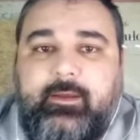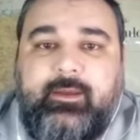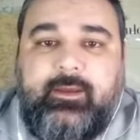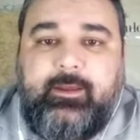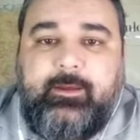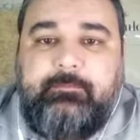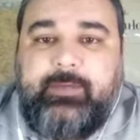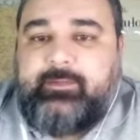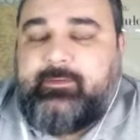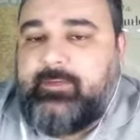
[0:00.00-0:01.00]

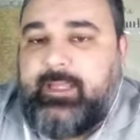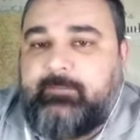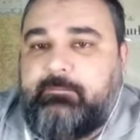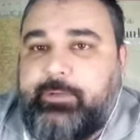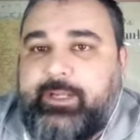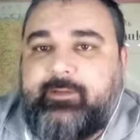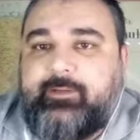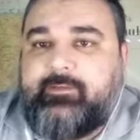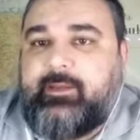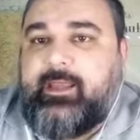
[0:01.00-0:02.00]
but that
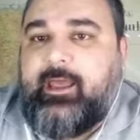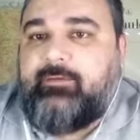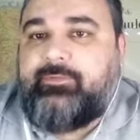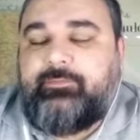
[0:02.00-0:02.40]
brings enough,